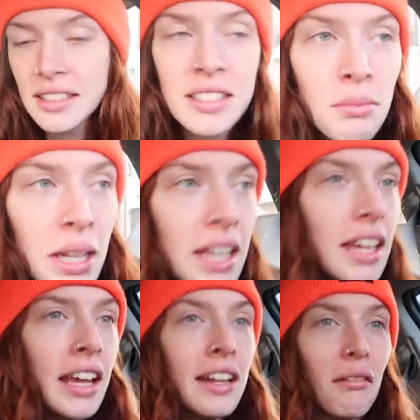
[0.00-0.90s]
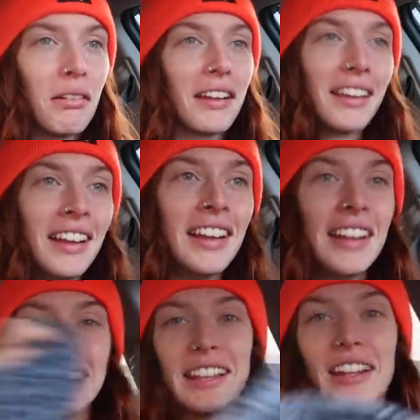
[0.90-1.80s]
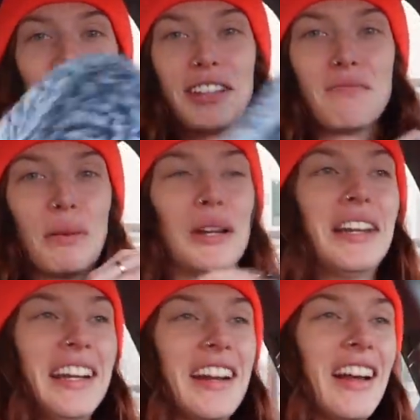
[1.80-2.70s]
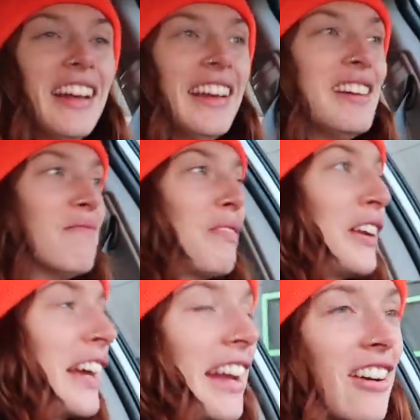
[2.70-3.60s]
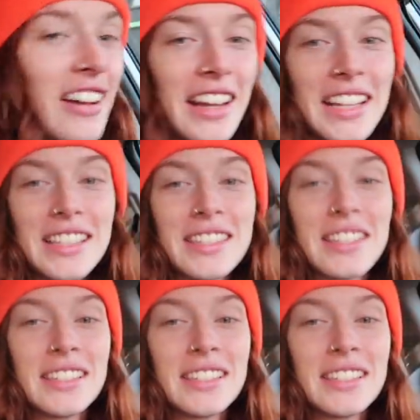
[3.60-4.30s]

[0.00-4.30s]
next to me and I'm literally putting it on. It's